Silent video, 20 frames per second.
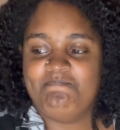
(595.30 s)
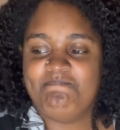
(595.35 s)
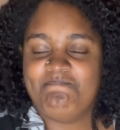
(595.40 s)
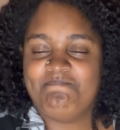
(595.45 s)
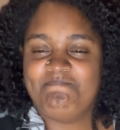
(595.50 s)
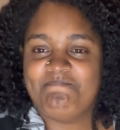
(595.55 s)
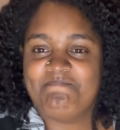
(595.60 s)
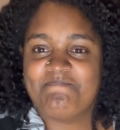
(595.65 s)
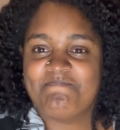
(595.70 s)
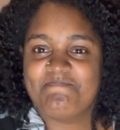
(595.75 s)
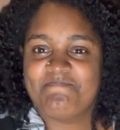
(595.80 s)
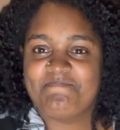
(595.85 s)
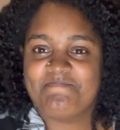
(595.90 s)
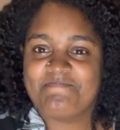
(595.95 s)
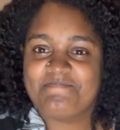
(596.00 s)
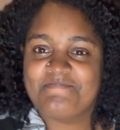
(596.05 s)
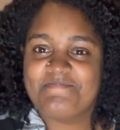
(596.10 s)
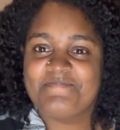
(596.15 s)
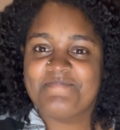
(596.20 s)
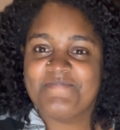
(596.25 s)

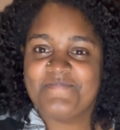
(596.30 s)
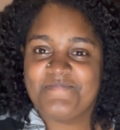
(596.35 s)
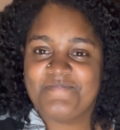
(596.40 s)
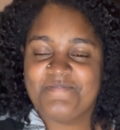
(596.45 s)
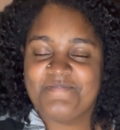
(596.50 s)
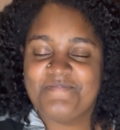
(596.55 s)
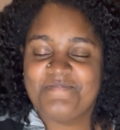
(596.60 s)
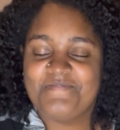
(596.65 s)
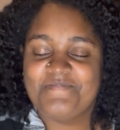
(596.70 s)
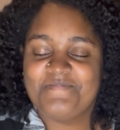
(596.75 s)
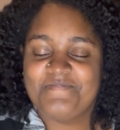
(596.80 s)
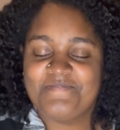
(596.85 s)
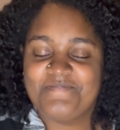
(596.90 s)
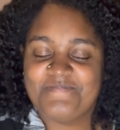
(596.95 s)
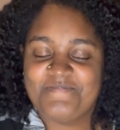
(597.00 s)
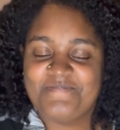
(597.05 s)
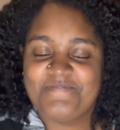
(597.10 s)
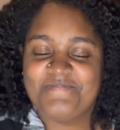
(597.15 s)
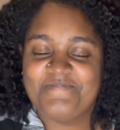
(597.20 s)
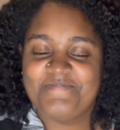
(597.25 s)

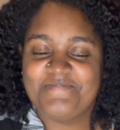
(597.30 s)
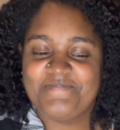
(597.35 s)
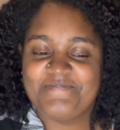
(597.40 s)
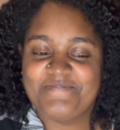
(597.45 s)
Nobody speaks.